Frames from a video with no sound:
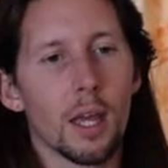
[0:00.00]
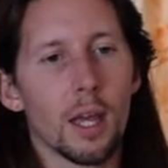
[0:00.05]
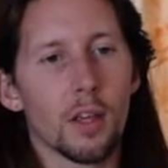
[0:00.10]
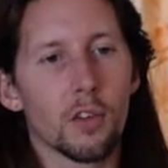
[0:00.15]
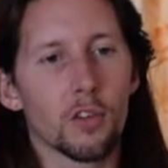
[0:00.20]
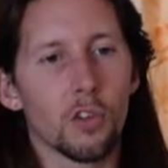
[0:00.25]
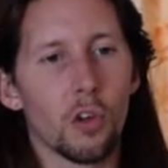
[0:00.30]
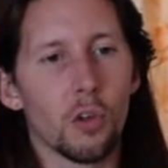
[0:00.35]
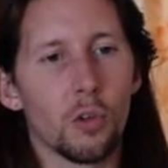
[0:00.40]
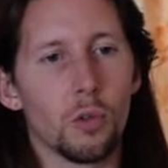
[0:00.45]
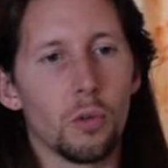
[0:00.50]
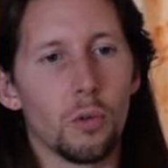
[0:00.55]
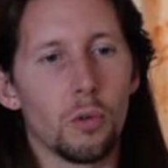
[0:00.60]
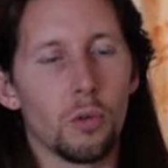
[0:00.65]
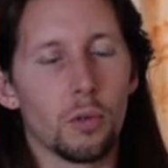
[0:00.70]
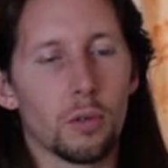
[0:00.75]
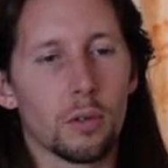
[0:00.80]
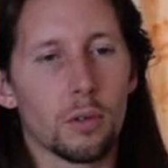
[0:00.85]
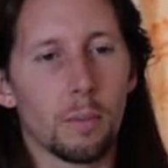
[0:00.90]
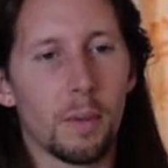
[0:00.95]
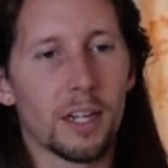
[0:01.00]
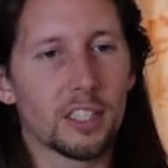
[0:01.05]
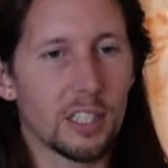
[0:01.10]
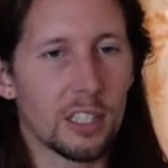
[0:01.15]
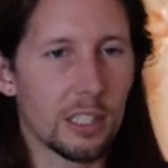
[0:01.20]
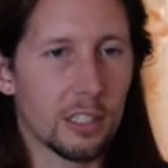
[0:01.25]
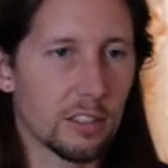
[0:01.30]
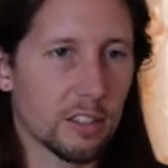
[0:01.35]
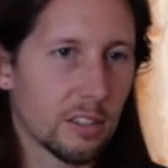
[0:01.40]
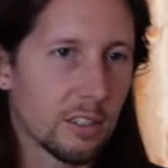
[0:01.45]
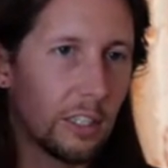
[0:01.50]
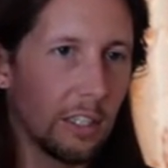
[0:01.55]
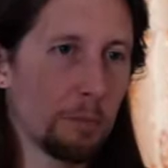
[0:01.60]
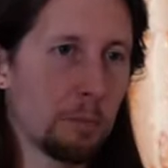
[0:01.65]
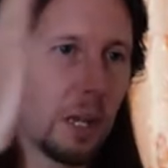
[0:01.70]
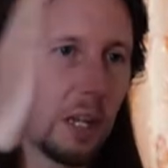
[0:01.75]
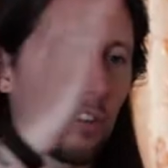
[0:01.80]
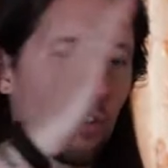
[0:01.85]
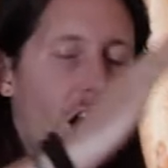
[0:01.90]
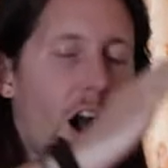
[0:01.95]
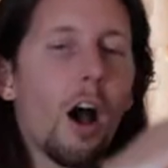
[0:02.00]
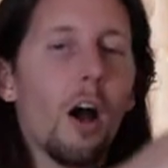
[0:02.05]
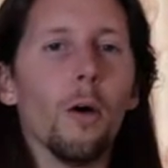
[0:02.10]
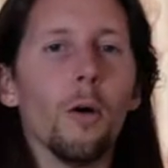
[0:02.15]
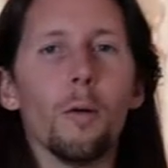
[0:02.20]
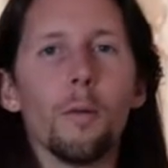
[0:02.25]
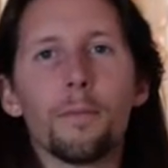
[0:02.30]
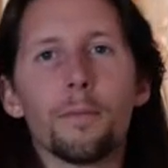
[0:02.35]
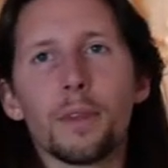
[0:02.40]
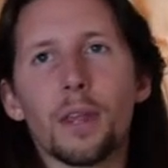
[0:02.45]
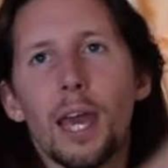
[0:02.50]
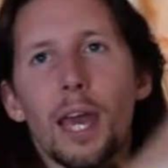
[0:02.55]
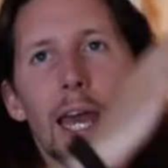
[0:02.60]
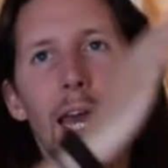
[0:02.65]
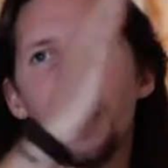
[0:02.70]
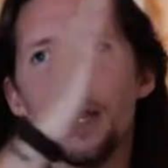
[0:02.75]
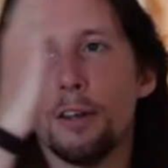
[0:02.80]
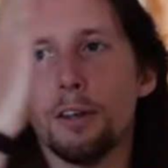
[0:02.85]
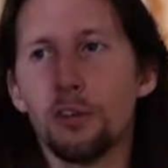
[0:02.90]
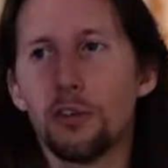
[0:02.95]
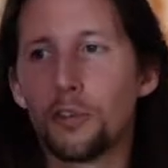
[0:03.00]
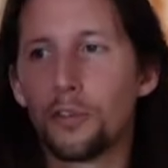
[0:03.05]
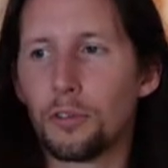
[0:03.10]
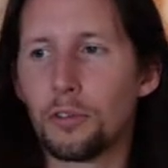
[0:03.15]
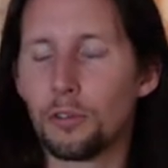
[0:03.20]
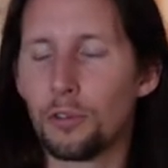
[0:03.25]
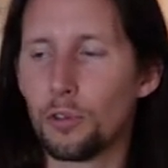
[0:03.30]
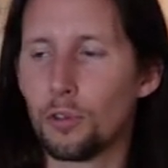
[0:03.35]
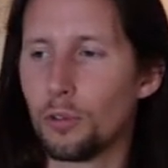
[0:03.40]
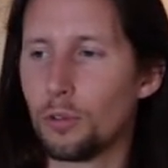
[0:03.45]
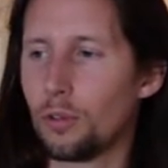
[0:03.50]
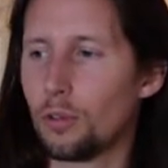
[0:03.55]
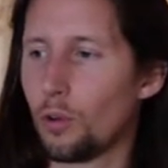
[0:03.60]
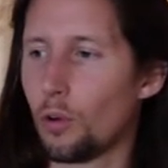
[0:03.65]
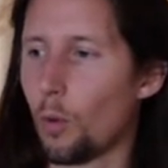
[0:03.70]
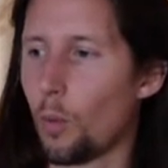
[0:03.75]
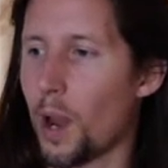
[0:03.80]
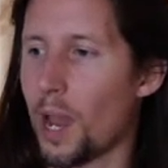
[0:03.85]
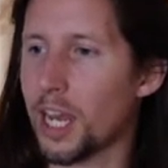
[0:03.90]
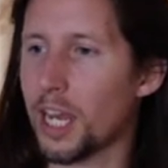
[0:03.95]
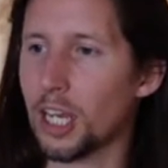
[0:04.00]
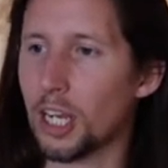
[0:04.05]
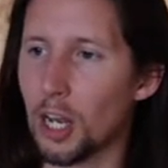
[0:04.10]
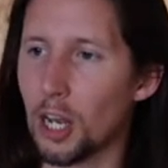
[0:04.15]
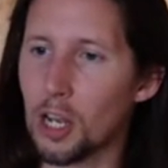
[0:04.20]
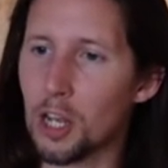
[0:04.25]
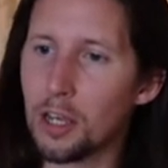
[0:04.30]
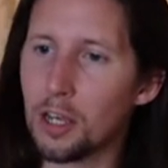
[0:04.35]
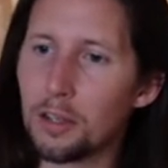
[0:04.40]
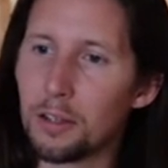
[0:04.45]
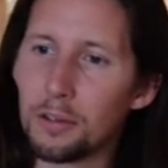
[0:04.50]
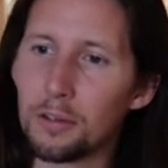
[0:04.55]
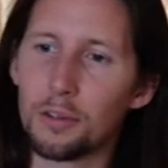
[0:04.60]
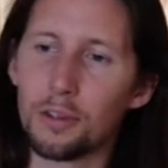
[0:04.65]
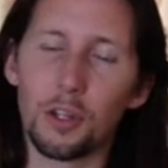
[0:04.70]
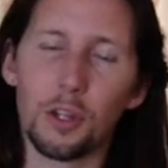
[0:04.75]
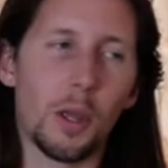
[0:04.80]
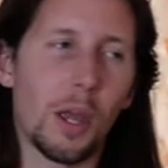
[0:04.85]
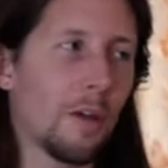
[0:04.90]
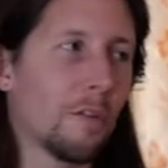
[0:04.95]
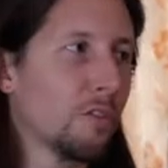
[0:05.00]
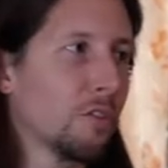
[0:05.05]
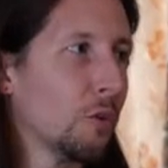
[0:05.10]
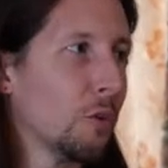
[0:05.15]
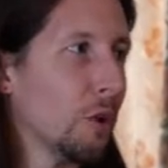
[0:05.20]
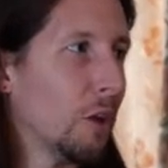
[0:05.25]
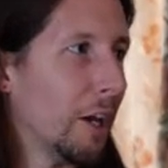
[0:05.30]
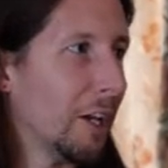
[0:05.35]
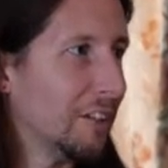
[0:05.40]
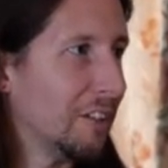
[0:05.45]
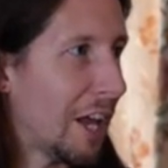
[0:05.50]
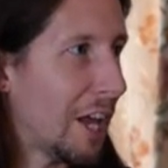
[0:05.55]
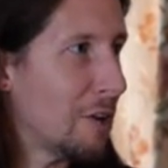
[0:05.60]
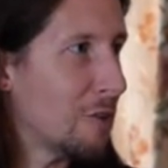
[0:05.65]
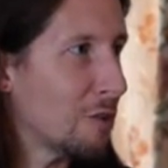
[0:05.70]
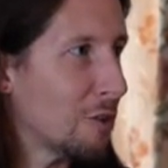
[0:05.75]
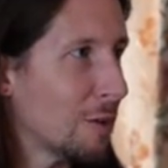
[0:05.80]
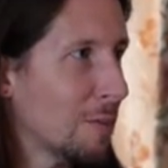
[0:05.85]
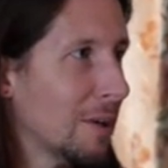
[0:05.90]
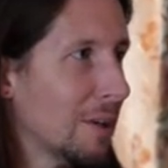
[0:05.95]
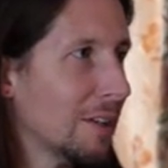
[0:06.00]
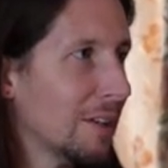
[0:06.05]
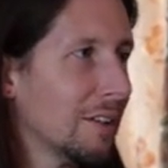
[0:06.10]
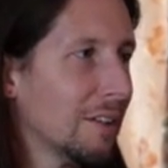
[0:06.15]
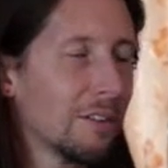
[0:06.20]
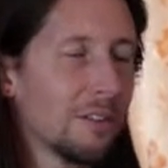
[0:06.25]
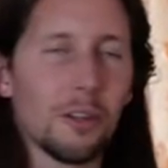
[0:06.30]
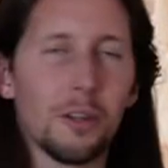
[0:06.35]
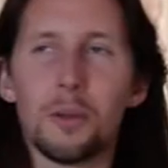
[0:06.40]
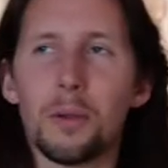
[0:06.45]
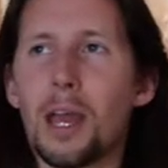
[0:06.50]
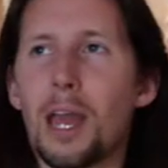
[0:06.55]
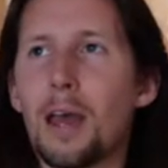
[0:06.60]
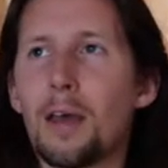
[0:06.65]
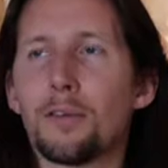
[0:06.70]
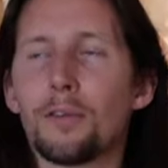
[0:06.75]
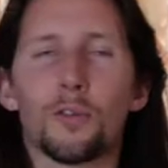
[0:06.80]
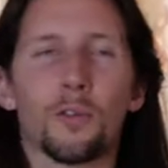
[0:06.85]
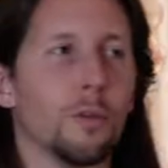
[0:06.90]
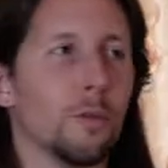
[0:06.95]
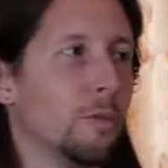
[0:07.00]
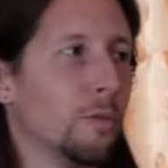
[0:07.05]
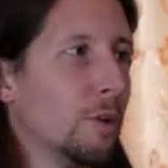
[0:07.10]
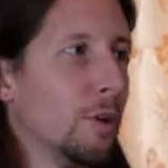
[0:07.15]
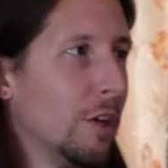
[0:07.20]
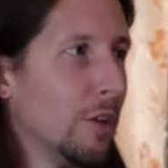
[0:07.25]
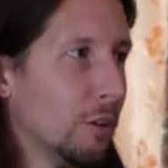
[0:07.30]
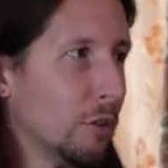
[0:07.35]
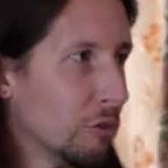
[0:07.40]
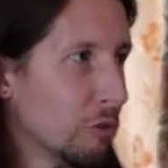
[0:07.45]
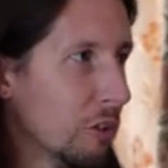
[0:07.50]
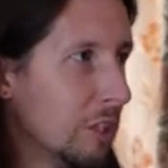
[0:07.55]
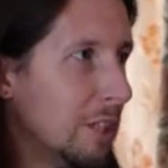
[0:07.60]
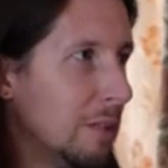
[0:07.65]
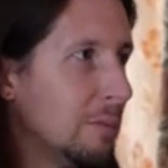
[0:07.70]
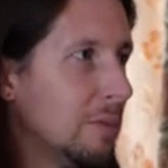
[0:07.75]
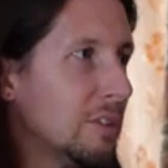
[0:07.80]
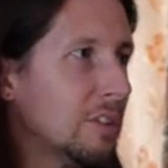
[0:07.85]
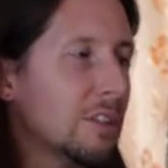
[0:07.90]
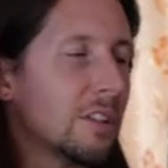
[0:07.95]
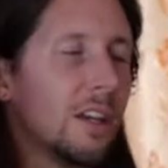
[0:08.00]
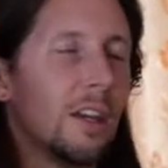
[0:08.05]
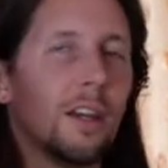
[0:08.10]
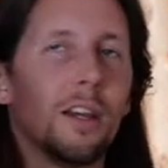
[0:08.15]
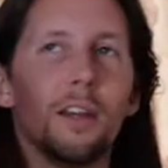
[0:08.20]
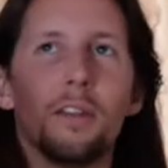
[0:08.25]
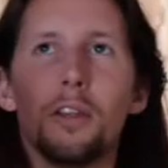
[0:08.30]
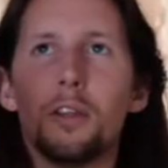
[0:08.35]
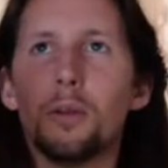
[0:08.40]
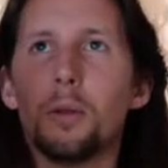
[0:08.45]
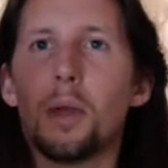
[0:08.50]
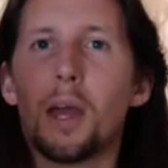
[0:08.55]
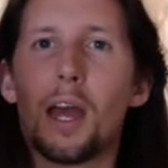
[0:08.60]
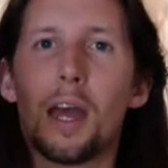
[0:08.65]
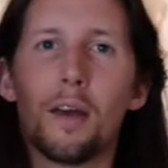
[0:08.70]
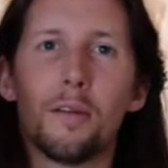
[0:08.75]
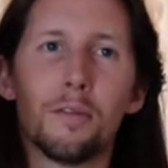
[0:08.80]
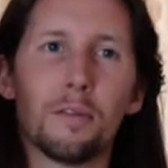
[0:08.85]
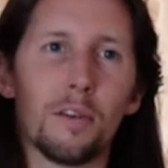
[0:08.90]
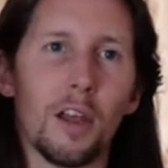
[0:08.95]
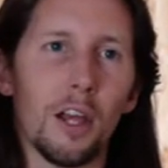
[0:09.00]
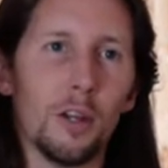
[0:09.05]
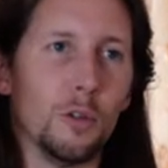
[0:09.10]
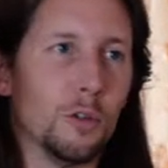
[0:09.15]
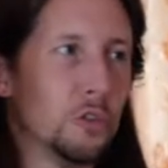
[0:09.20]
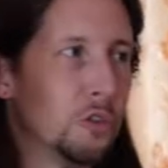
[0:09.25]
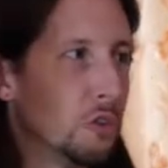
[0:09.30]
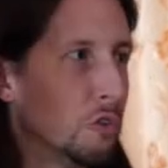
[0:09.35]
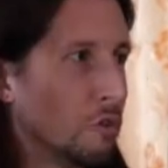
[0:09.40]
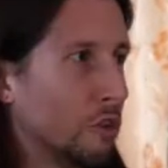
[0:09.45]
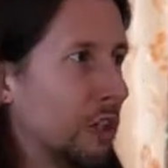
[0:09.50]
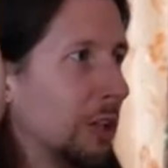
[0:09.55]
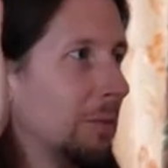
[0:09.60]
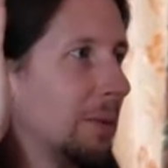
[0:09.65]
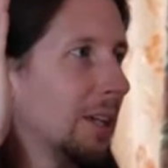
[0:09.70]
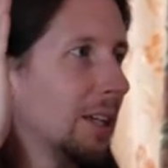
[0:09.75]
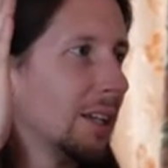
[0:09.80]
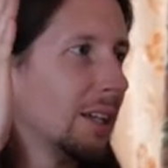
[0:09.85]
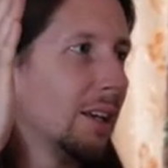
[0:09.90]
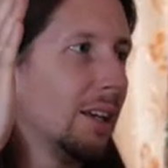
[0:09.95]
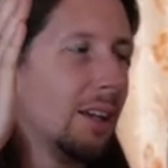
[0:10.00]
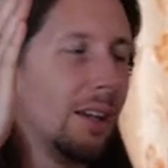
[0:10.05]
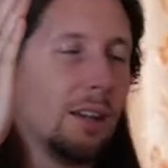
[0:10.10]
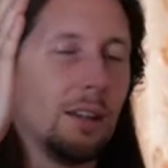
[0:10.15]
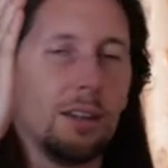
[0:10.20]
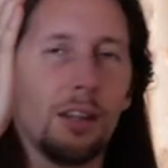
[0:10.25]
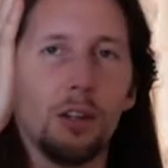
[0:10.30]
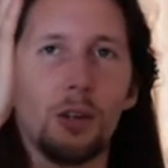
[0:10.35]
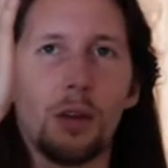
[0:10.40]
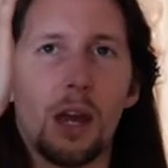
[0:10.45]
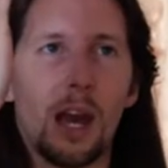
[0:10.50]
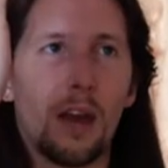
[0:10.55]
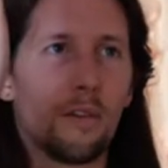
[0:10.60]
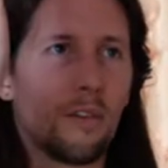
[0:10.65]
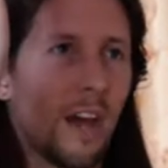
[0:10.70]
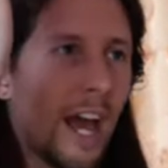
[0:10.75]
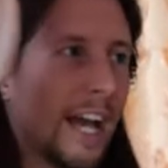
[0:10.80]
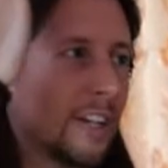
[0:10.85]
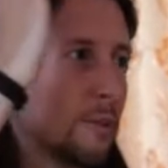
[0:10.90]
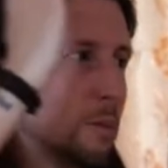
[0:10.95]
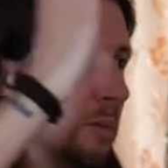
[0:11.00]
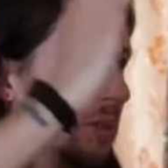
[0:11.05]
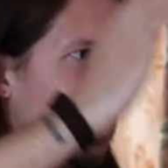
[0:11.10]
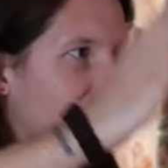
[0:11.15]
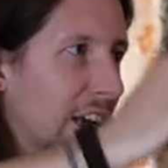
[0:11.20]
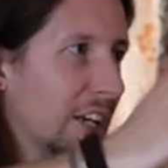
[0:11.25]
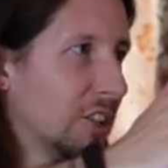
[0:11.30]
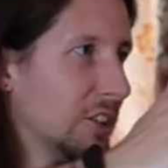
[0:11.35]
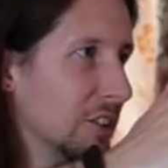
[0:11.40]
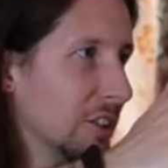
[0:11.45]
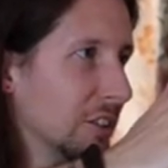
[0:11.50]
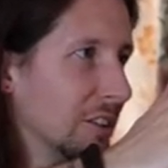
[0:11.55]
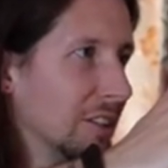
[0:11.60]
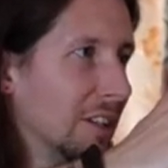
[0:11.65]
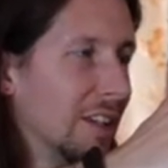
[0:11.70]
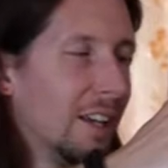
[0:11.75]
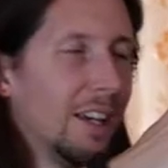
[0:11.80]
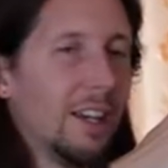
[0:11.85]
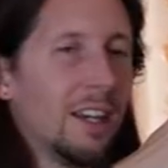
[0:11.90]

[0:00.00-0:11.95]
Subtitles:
So you imagine this big dial, and you're awake and alert. Then you have sort of like daydreaming. Then you have sort of dreams. Then you have like lucid dreaming. Then you have like astral projection